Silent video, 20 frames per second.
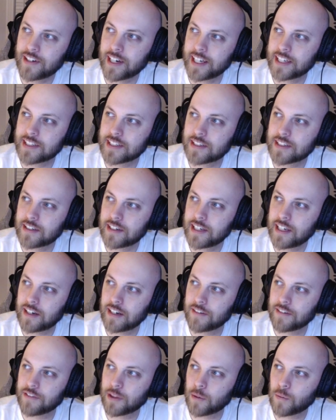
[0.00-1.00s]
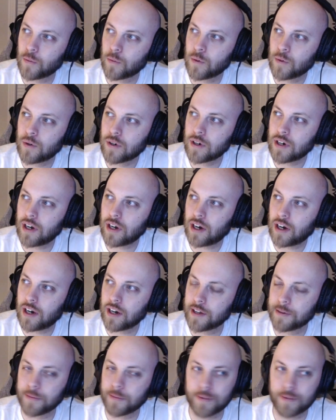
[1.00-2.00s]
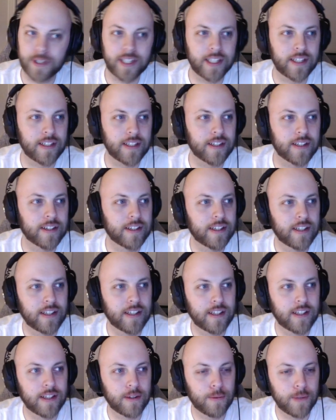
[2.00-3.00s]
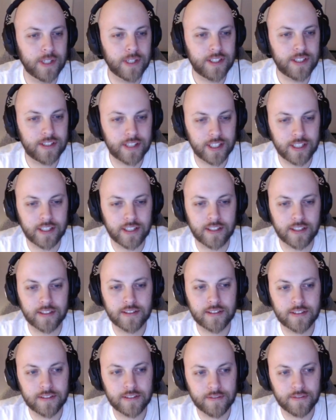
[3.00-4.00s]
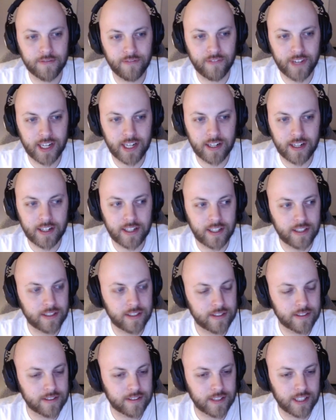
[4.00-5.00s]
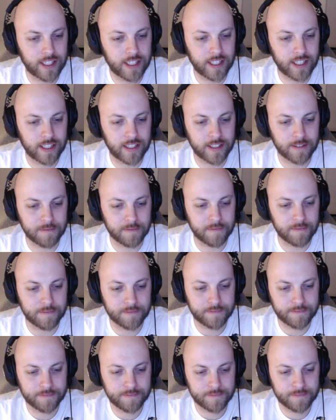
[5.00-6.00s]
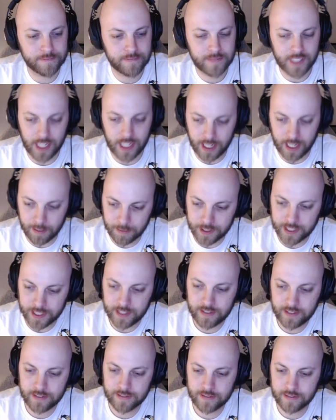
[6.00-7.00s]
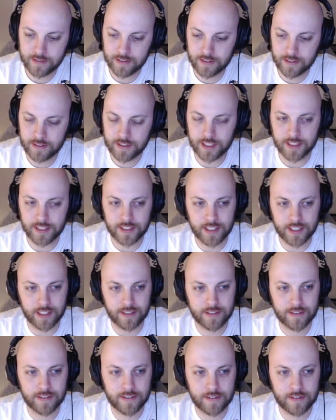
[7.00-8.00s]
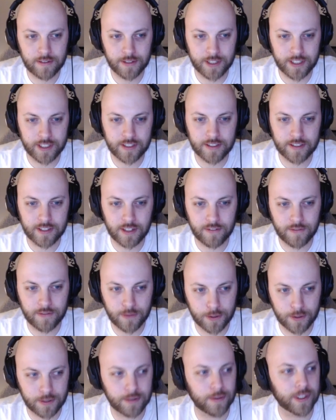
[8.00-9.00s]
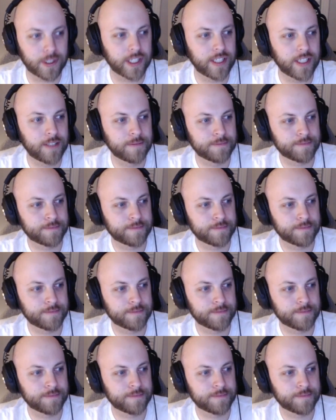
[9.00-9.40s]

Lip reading: History of the War on Weed, which is very timely since it releases on 420.